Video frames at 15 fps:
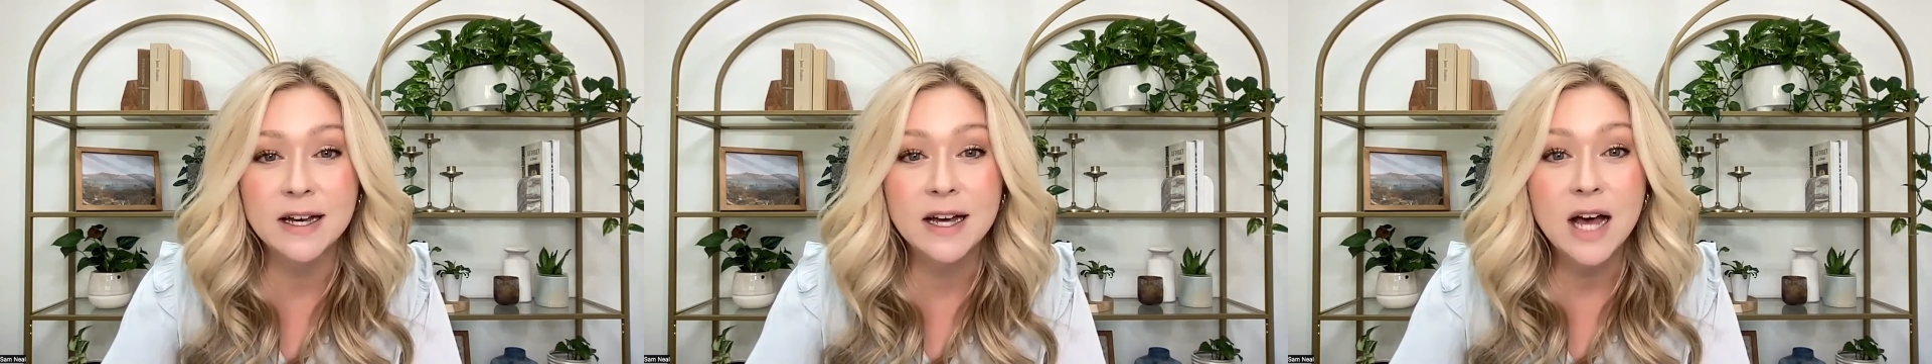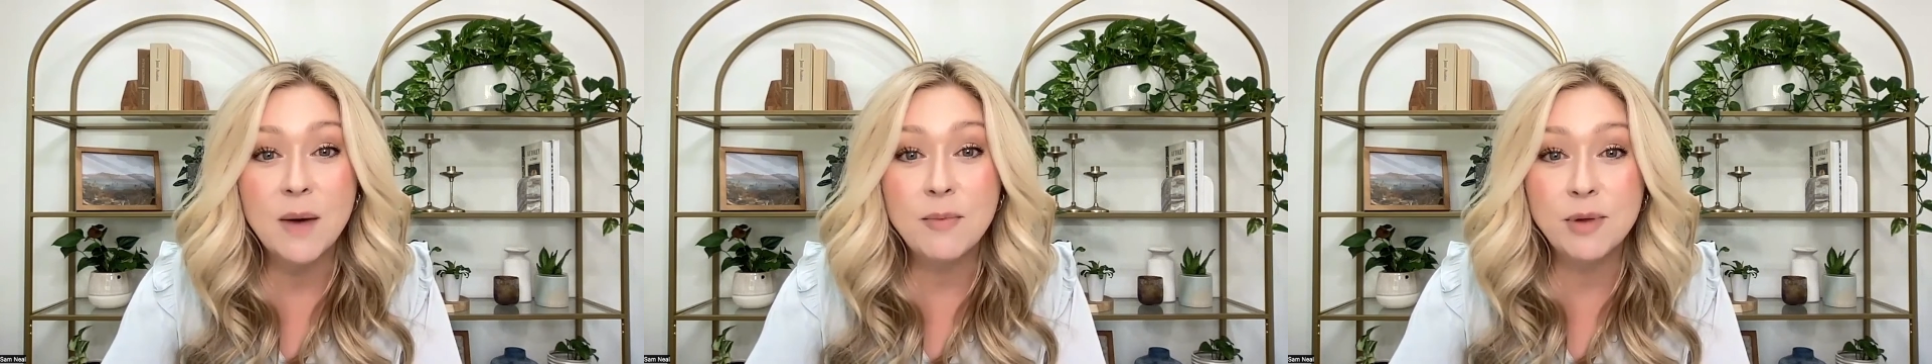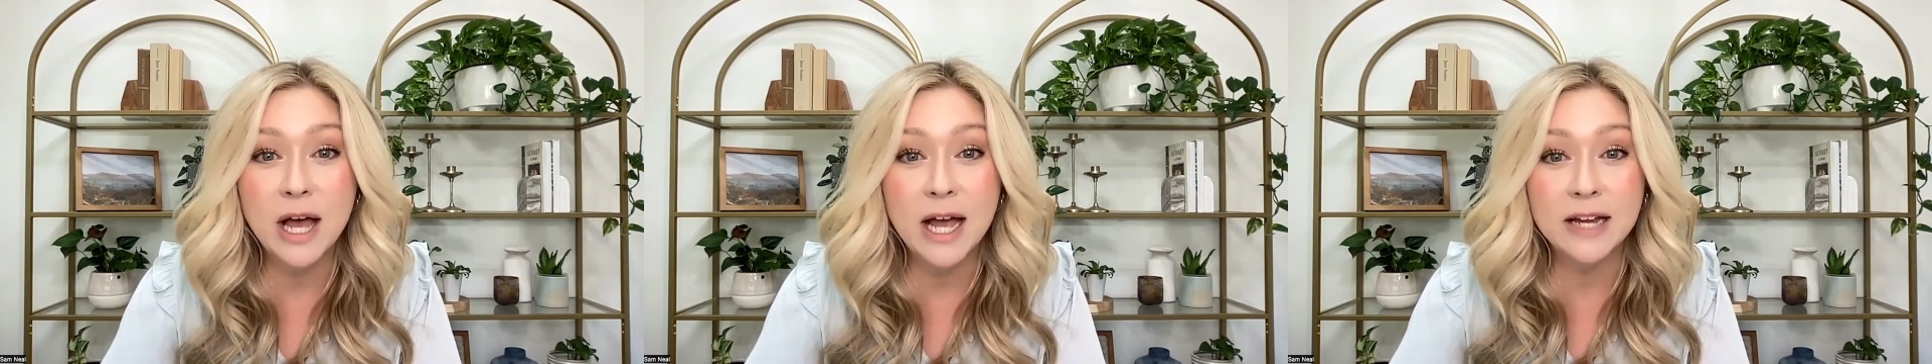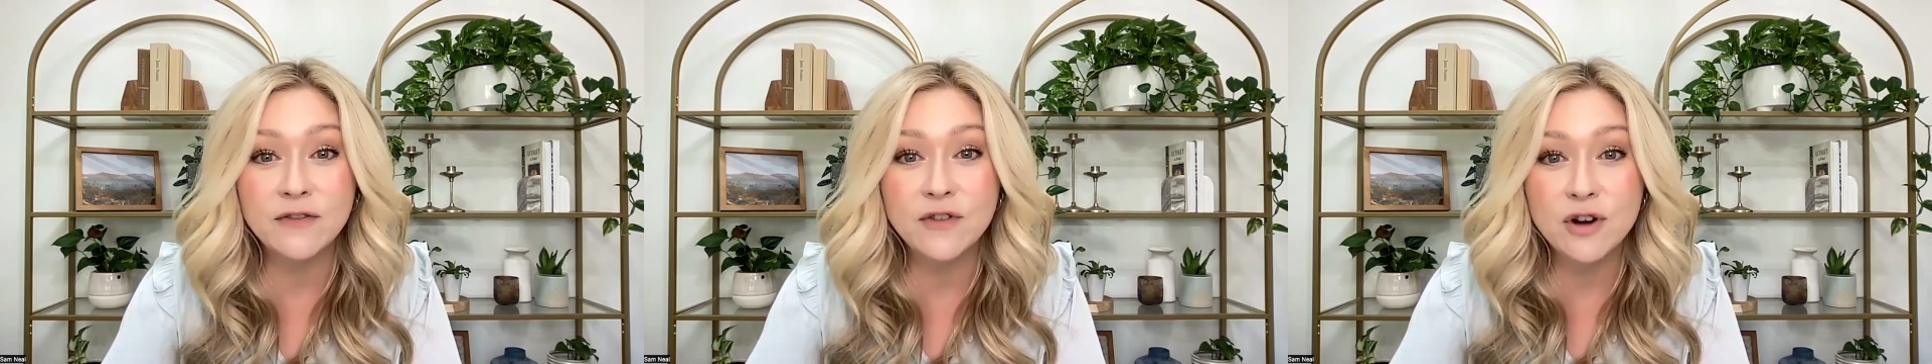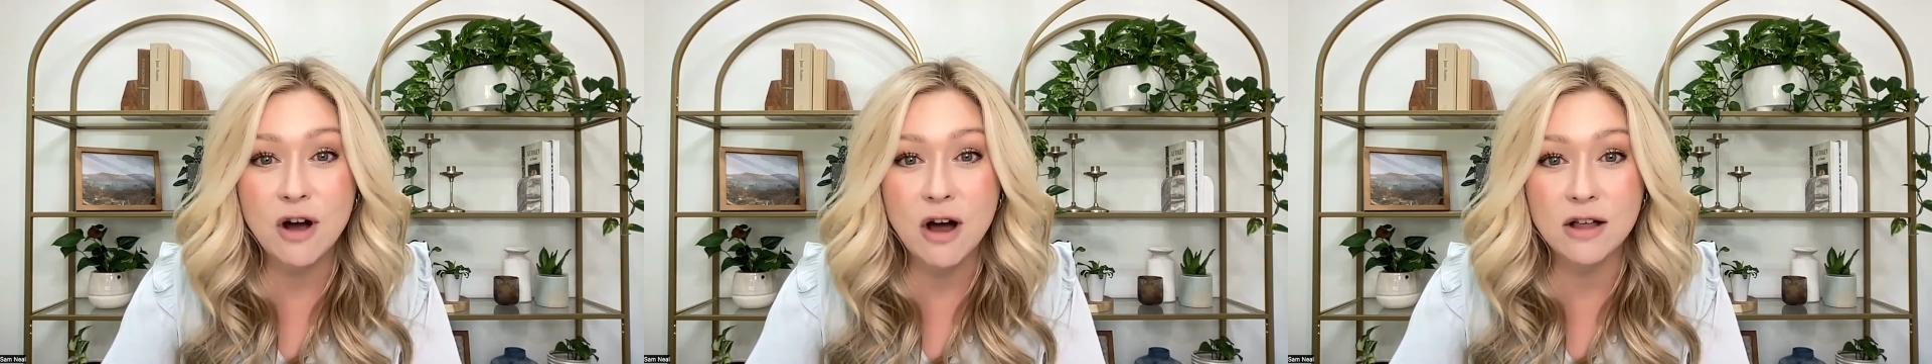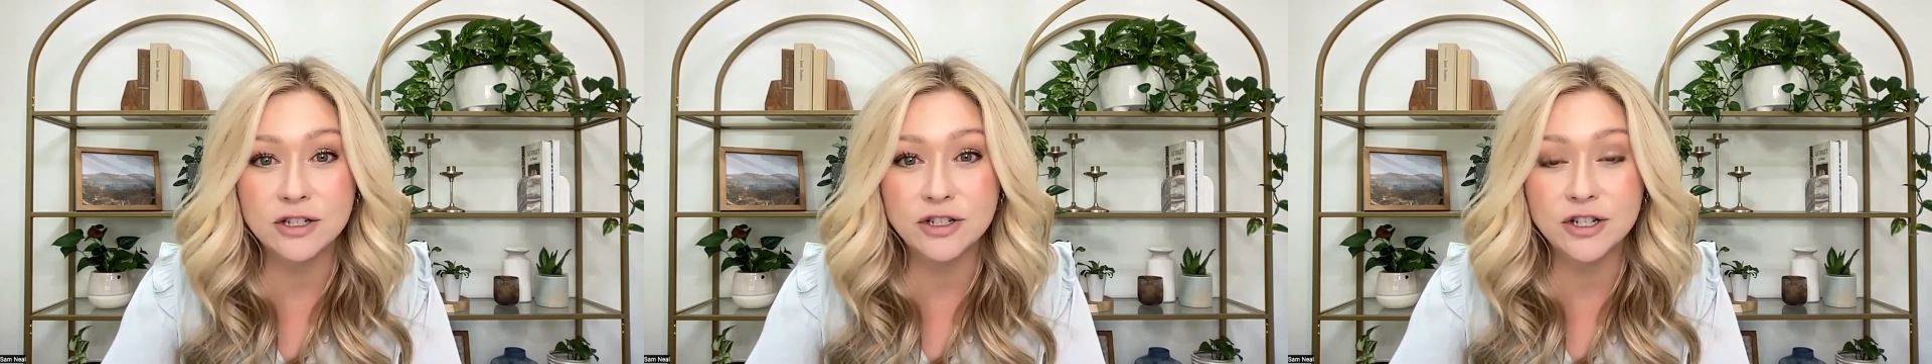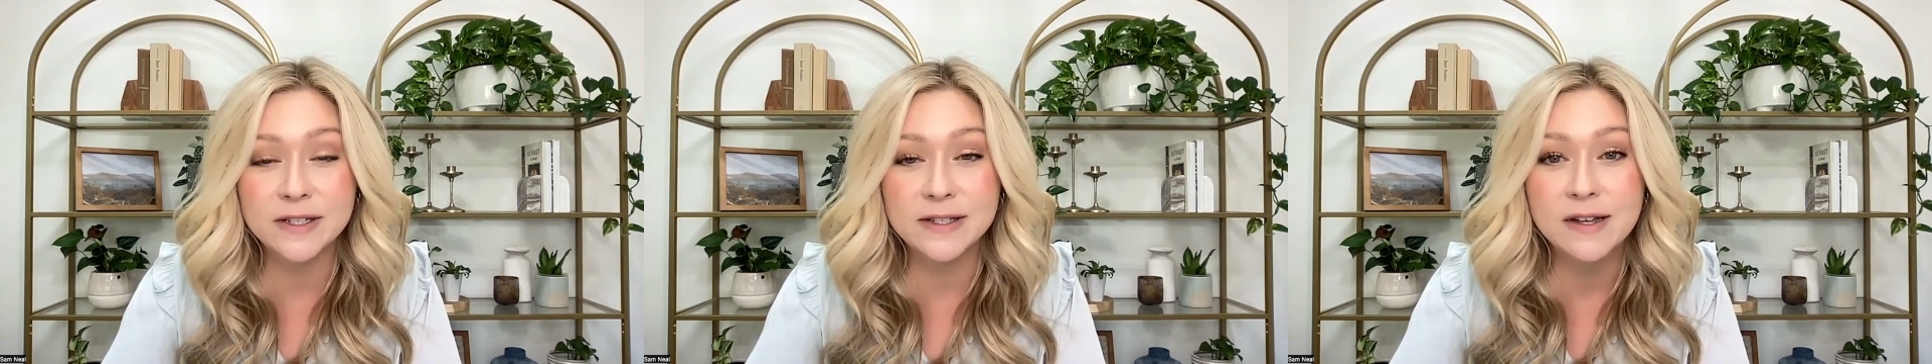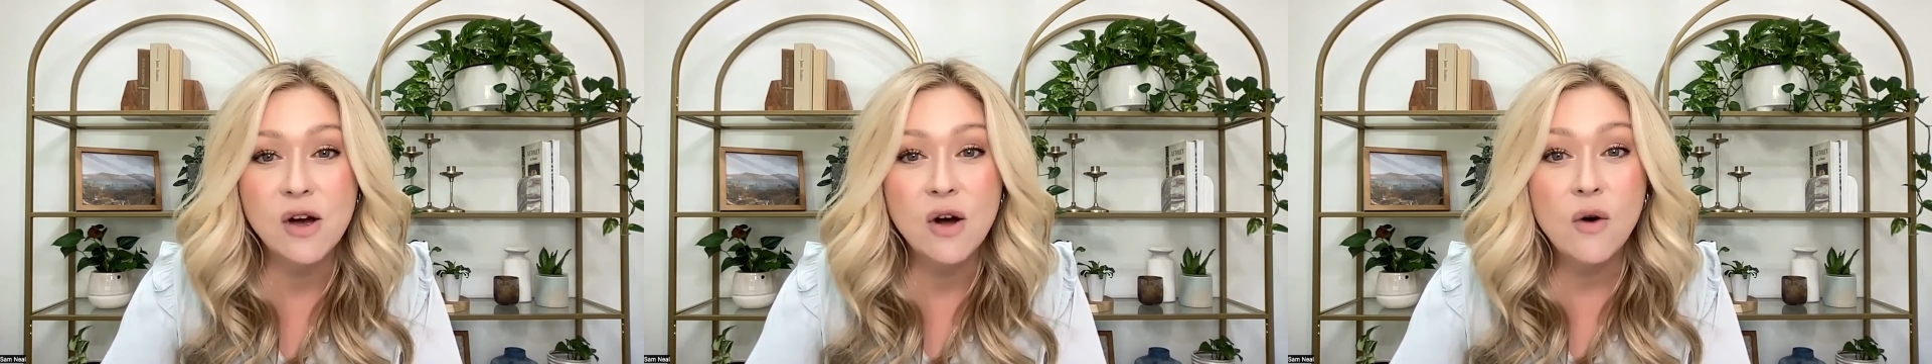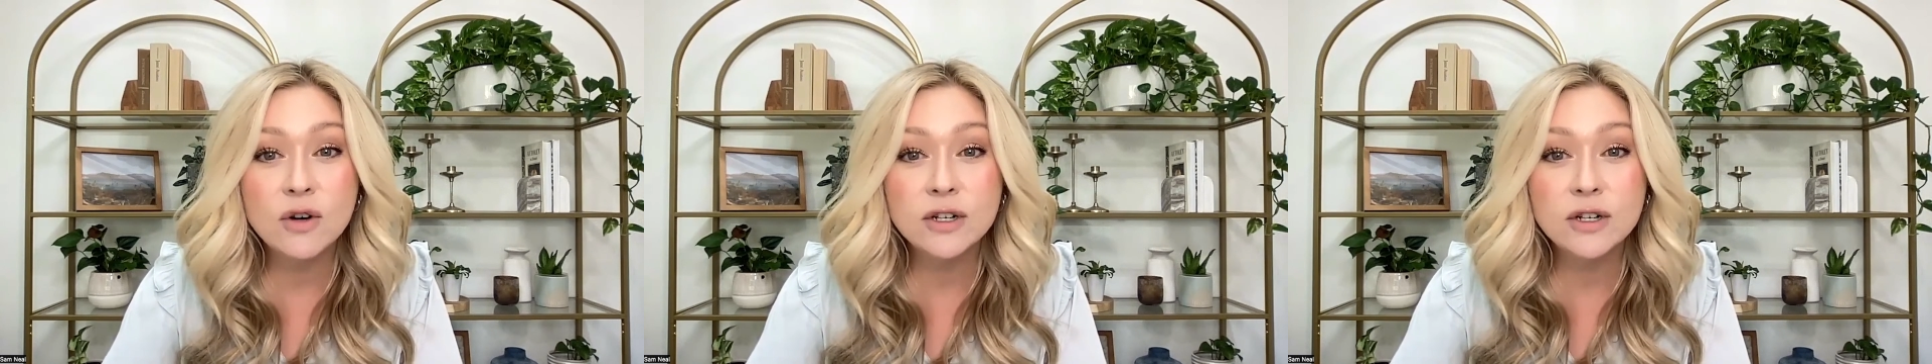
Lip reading: applying for colleges, or